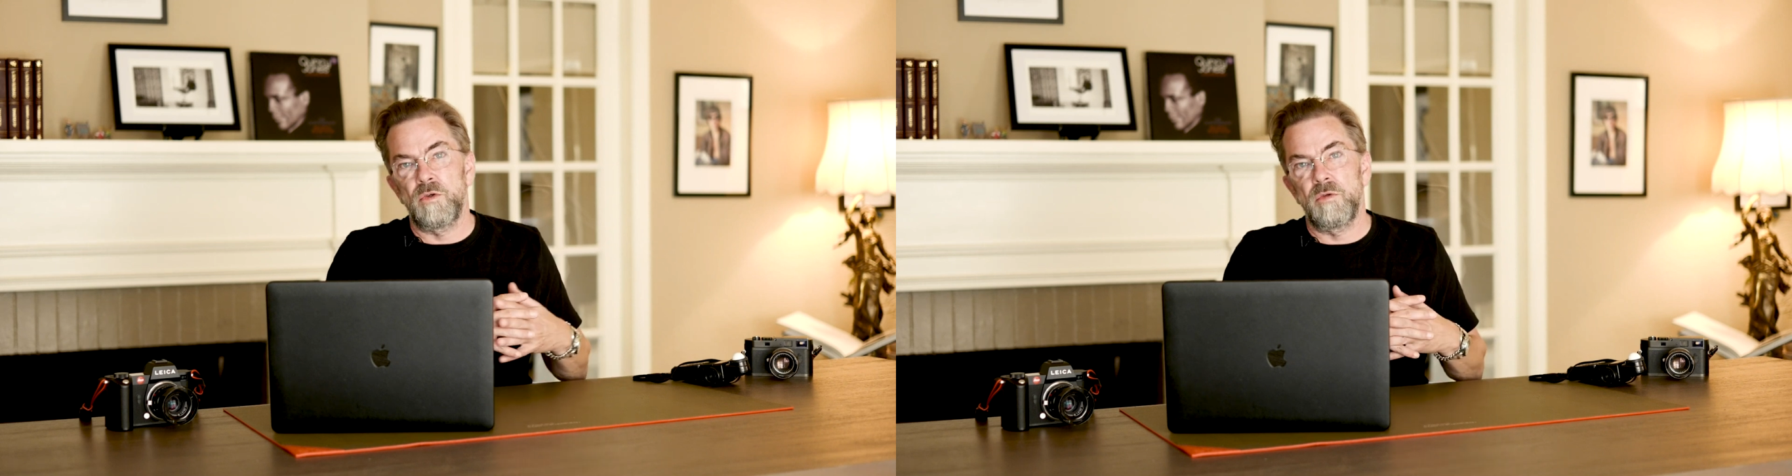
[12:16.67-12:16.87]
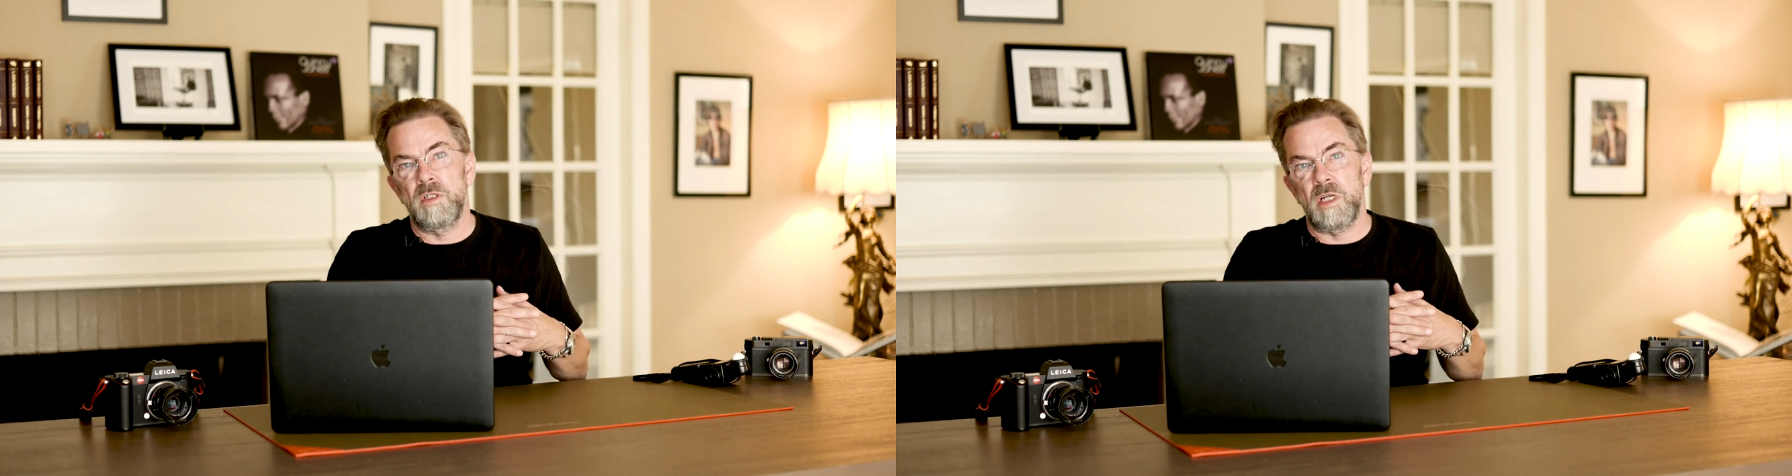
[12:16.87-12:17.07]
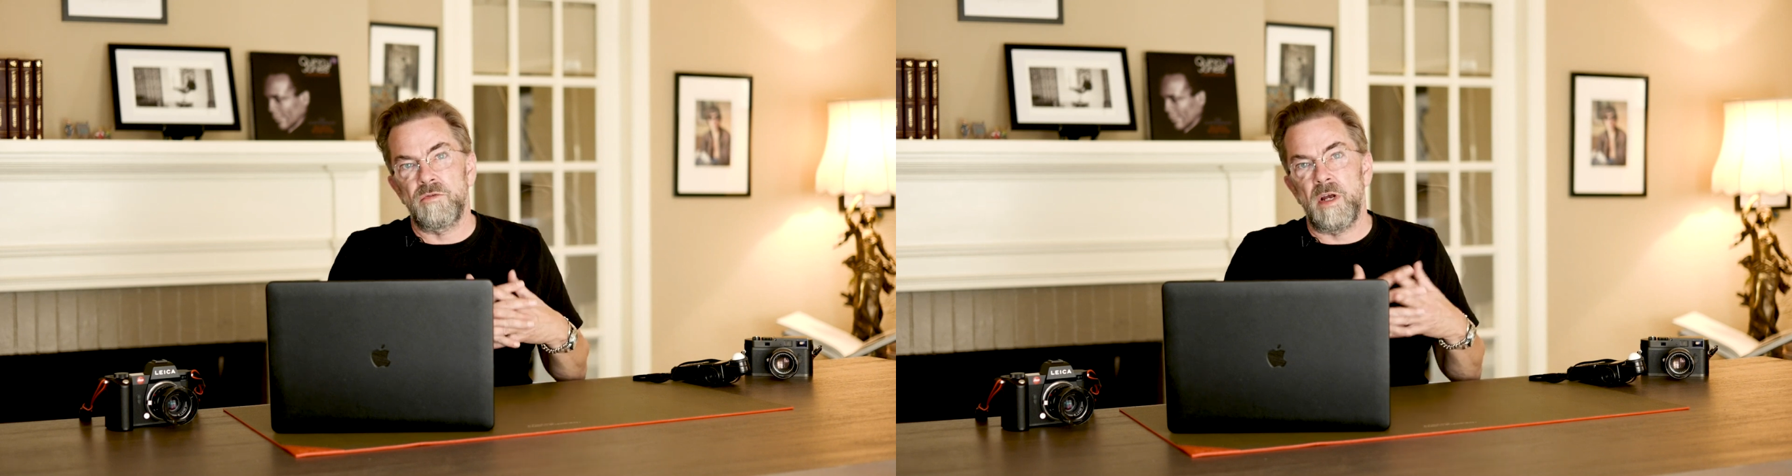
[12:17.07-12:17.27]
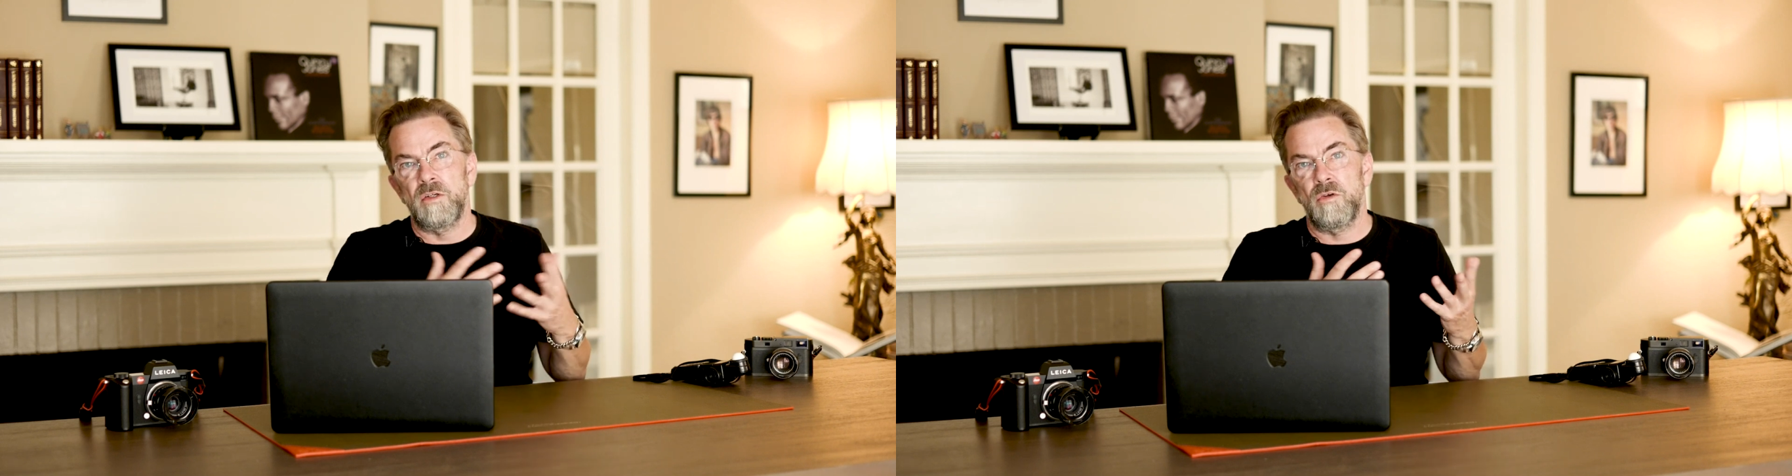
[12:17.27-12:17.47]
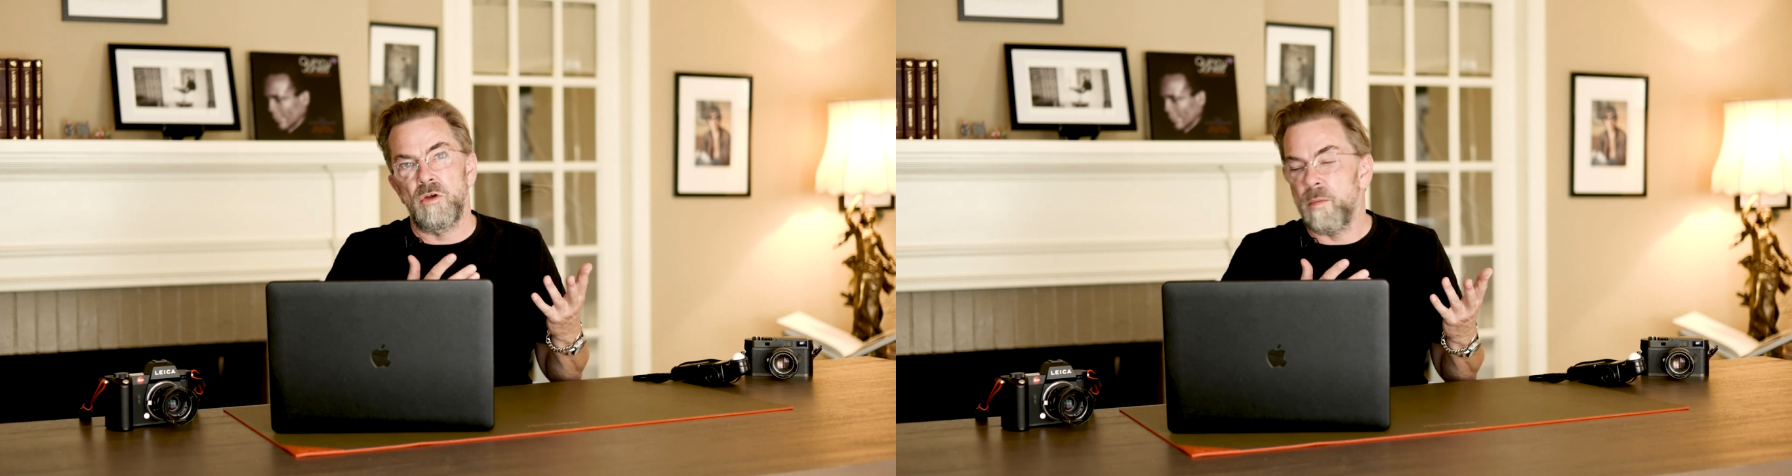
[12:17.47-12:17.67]
do is they're trying
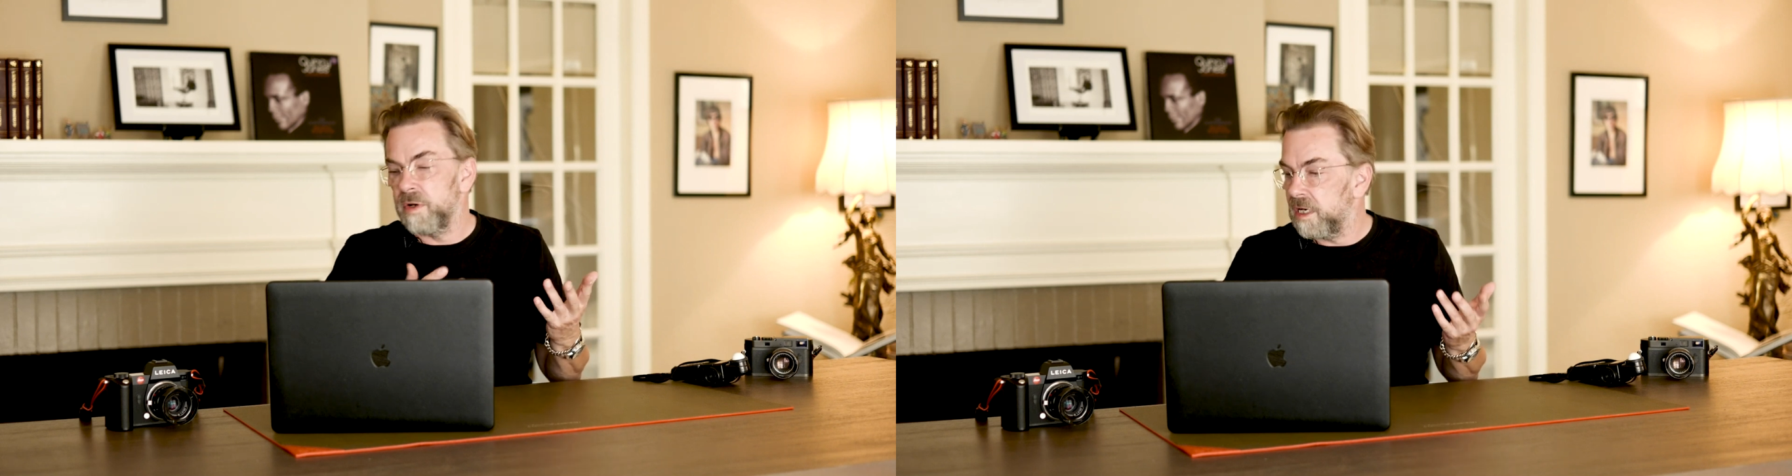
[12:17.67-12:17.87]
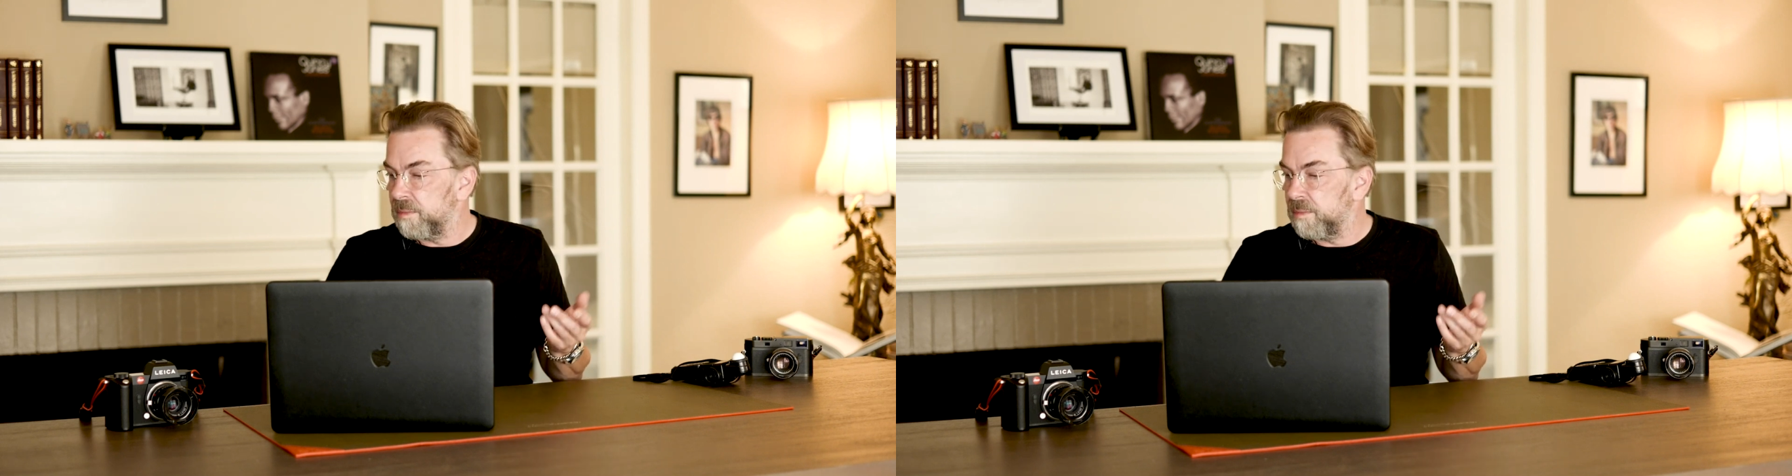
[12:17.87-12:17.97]
to accommodate,